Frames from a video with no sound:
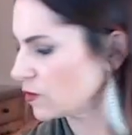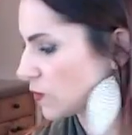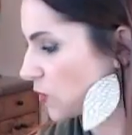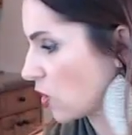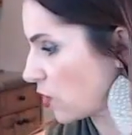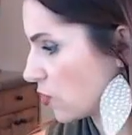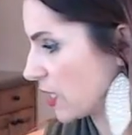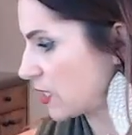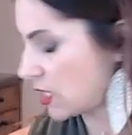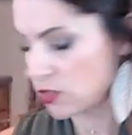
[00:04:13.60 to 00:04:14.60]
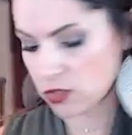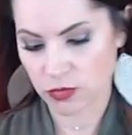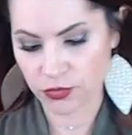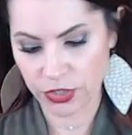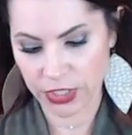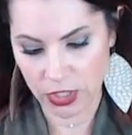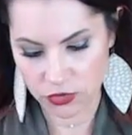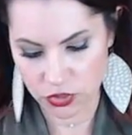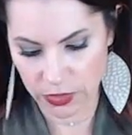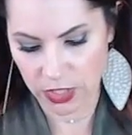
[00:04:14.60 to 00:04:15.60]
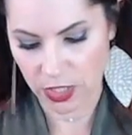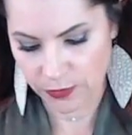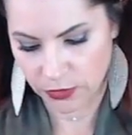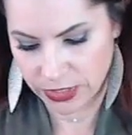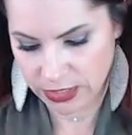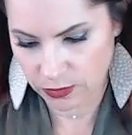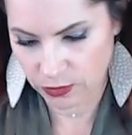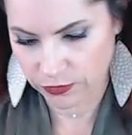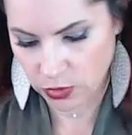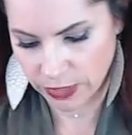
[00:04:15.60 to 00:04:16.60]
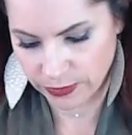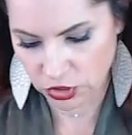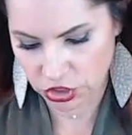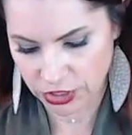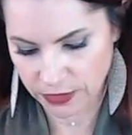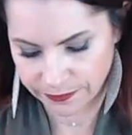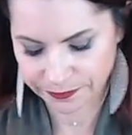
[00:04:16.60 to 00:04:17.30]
Although that does look pretty close to a cup, or it did before I mushed it.